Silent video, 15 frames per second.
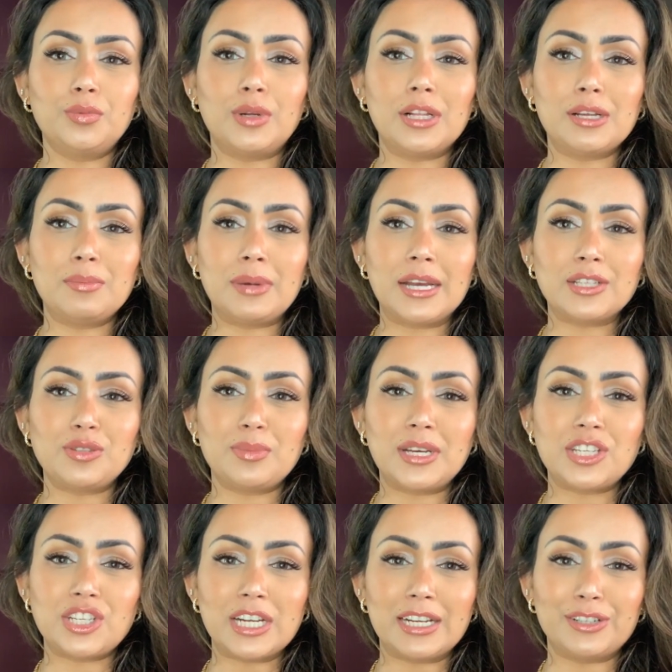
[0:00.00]
Welcome back to my
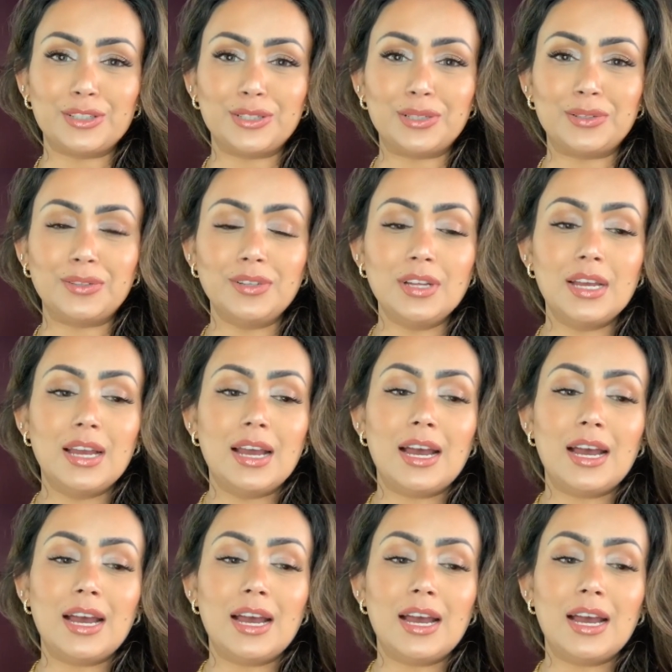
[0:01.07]
channel.